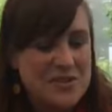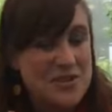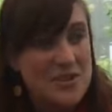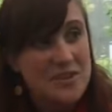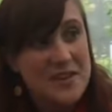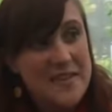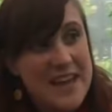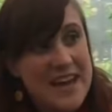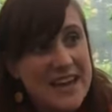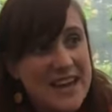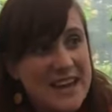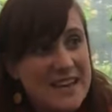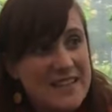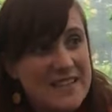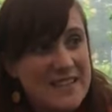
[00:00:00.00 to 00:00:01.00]
So in that
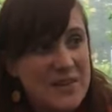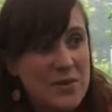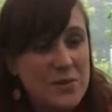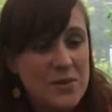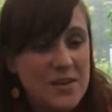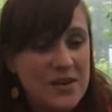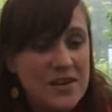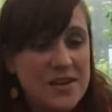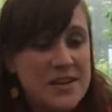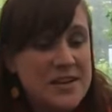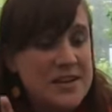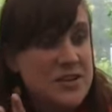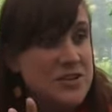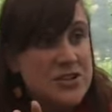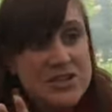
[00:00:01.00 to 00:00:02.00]
case, you would
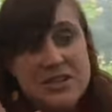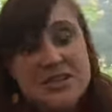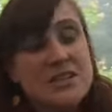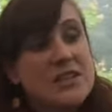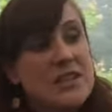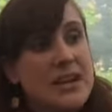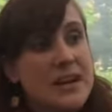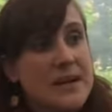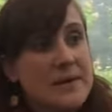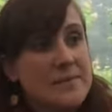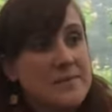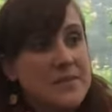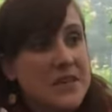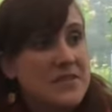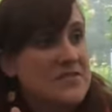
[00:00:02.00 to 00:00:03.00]
just
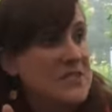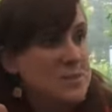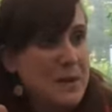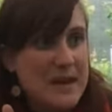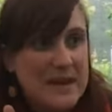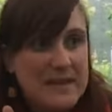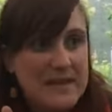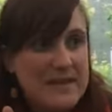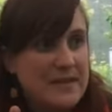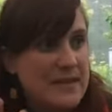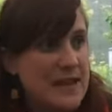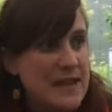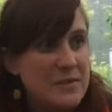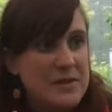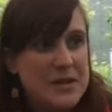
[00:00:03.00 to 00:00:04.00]
um, give space
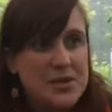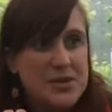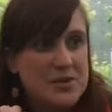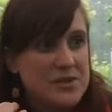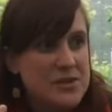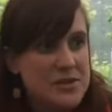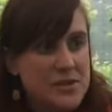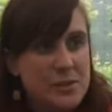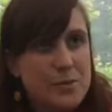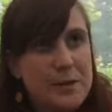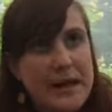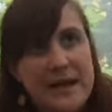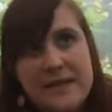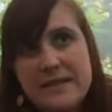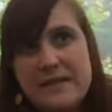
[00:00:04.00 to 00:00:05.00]
and make sure there's no
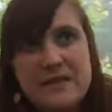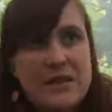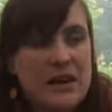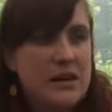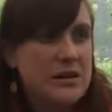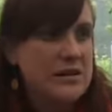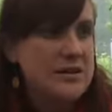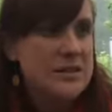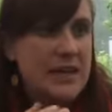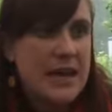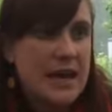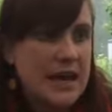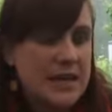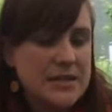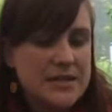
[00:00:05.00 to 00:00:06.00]
pets, dogs, mm-hmm.
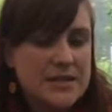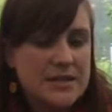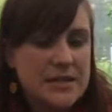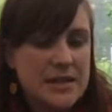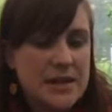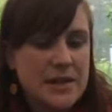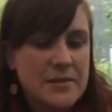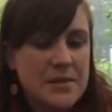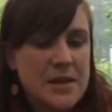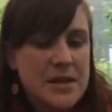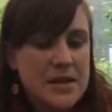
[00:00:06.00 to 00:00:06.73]
cats, mm -hmm.